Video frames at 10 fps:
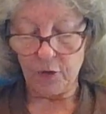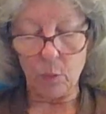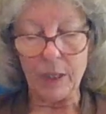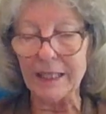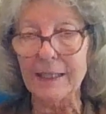
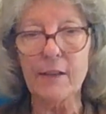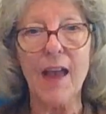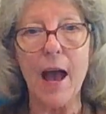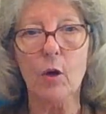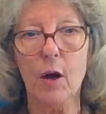we live
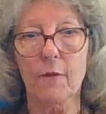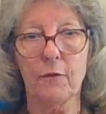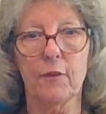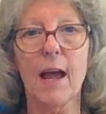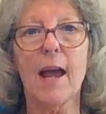out our
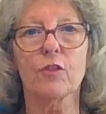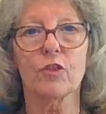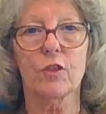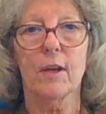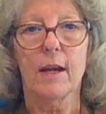
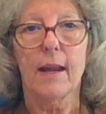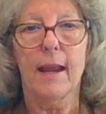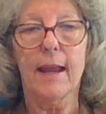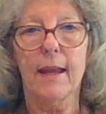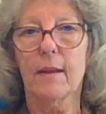flesh
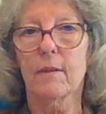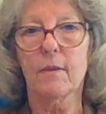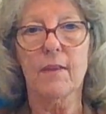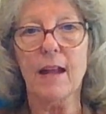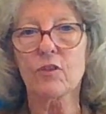
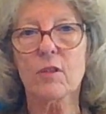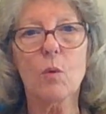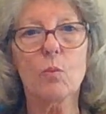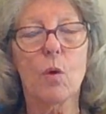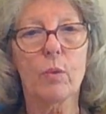and that's
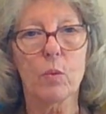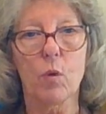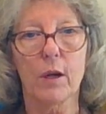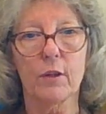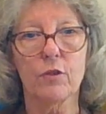not what we
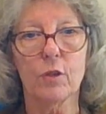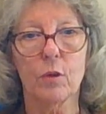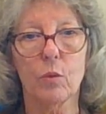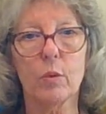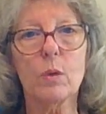want to
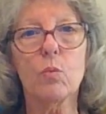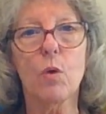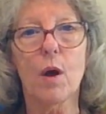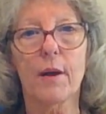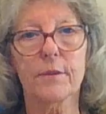do. We
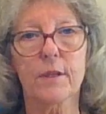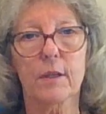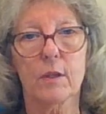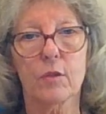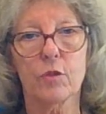want
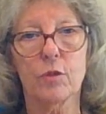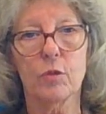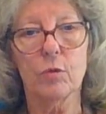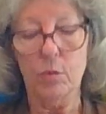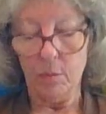
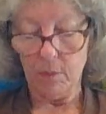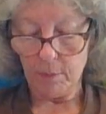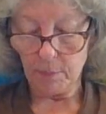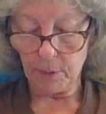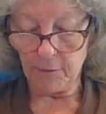to
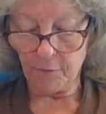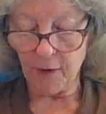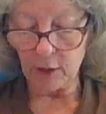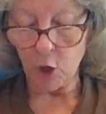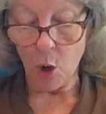
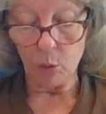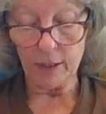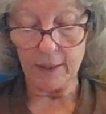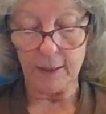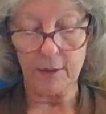perfect
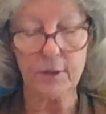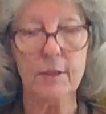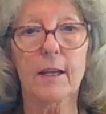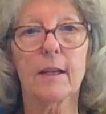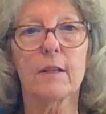
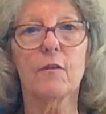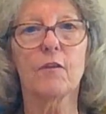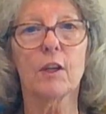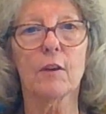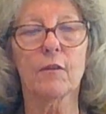holiness in the
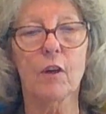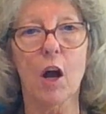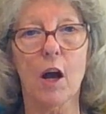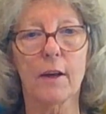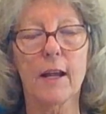fear of
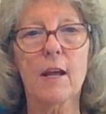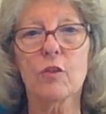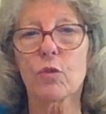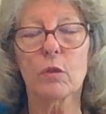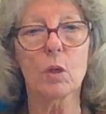God.
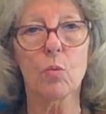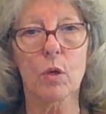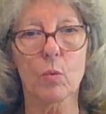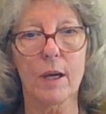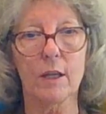There's only
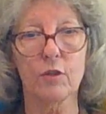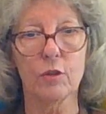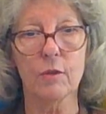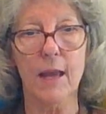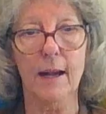one way to
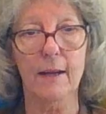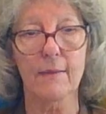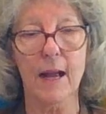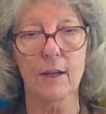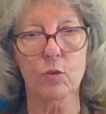do that,
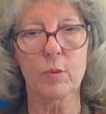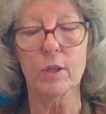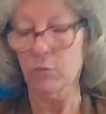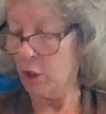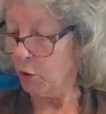and that is with
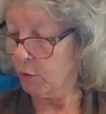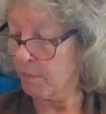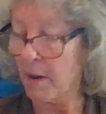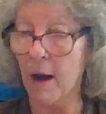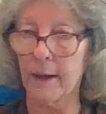a
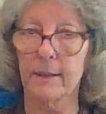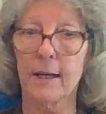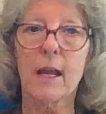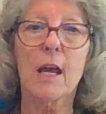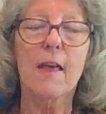renewed mind.
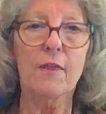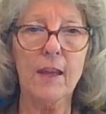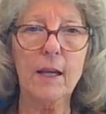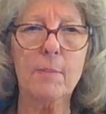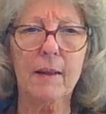
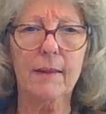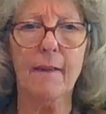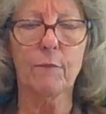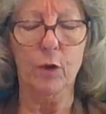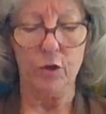Think about
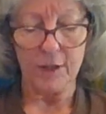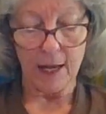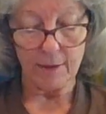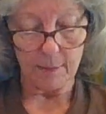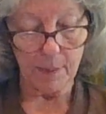that verse.
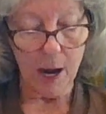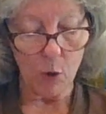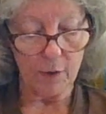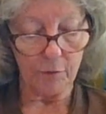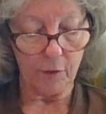That's a
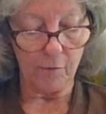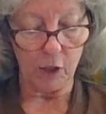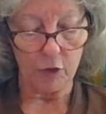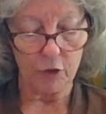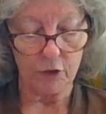powerful
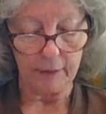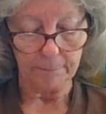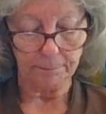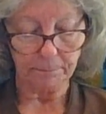verse.